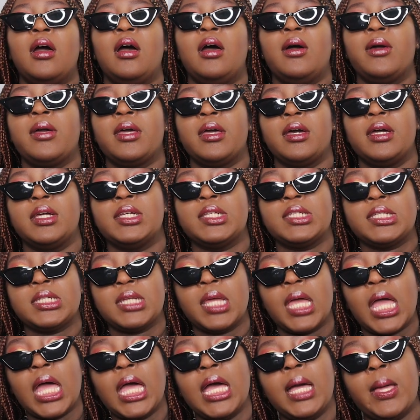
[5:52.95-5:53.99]
gosh.
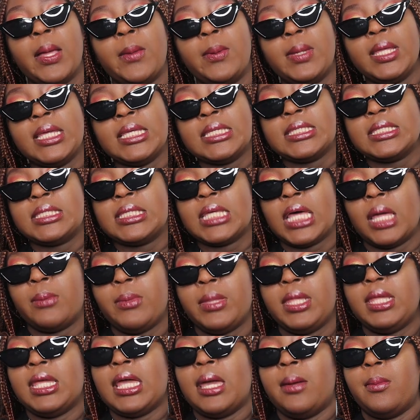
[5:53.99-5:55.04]
Please tell
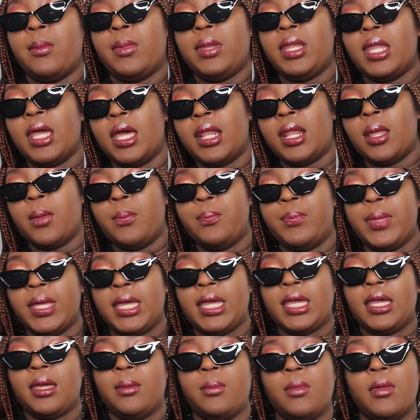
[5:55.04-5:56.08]
me I'm not a
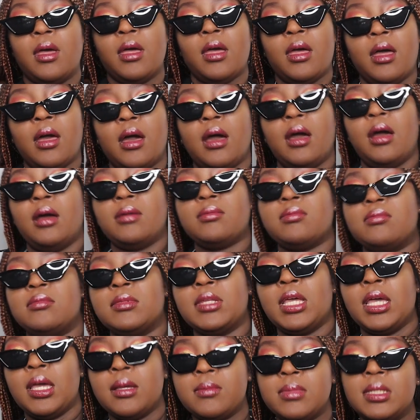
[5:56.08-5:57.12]
babe. Oh,
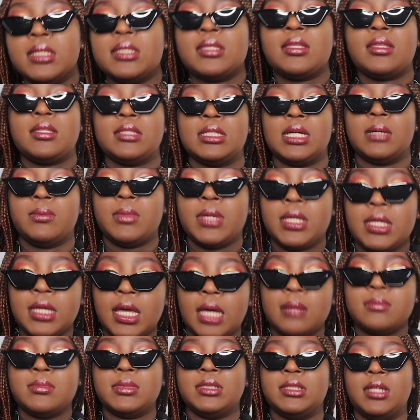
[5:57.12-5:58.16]
please tell me
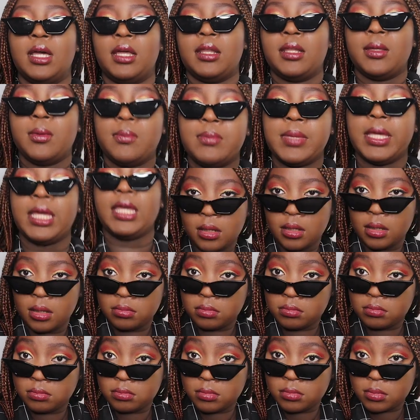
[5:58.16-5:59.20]
I'm not a babe.
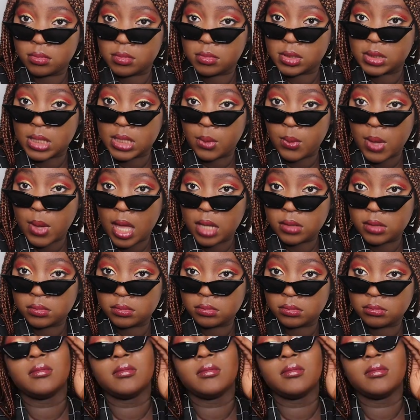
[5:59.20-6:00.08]
Say what?